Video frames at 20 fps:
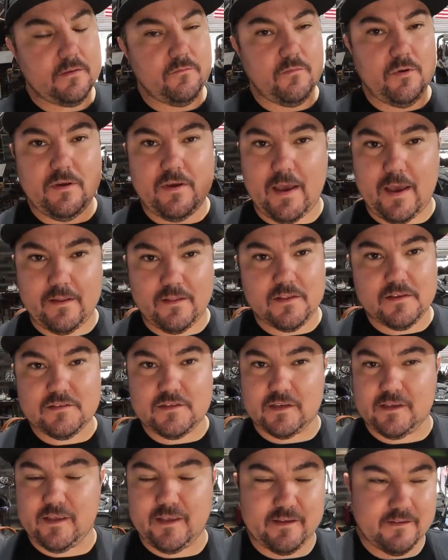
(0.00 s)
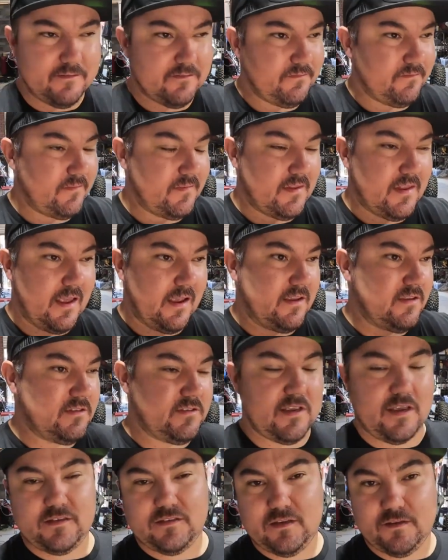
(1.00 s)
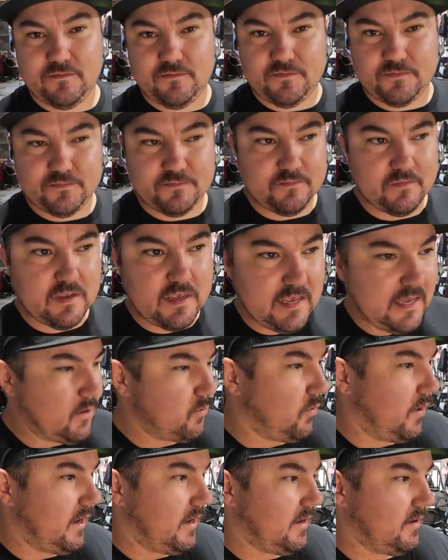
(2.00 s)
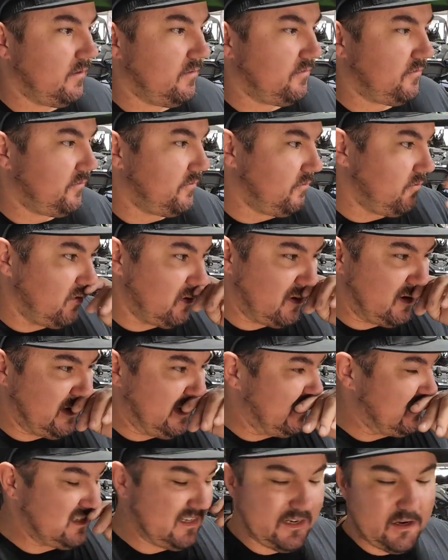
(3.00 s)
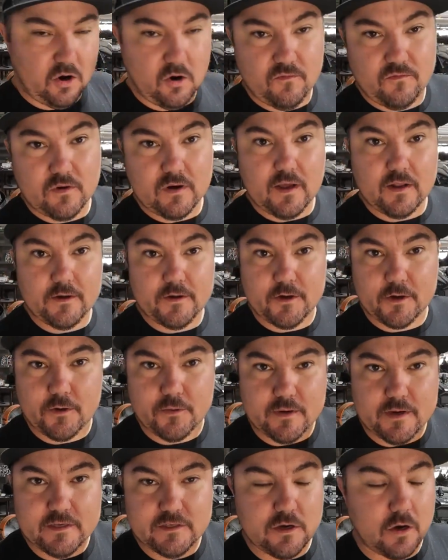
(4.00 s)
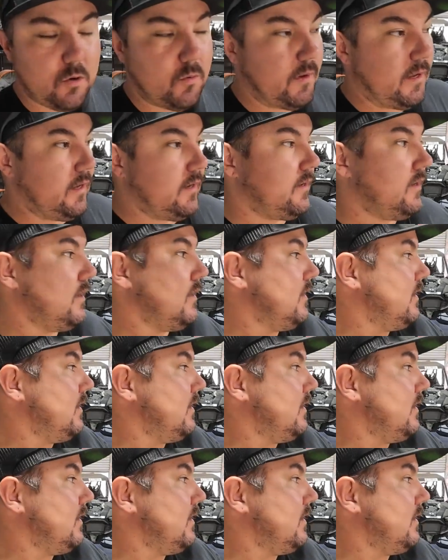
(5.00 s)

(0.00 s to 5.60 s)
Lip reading: We had this like excessive heat wave where it's like over 100 degrees all week,